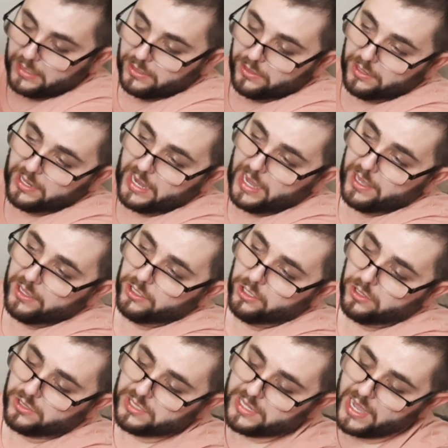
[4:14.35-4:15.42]
you got your
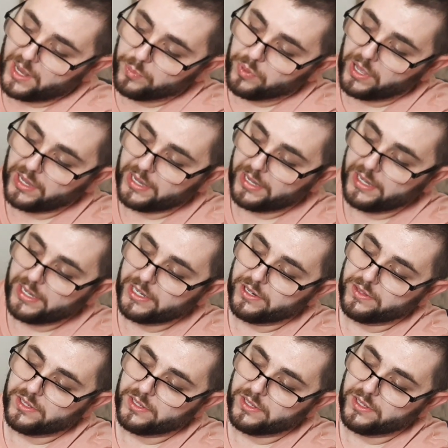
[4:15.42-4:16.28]
little side pocket here.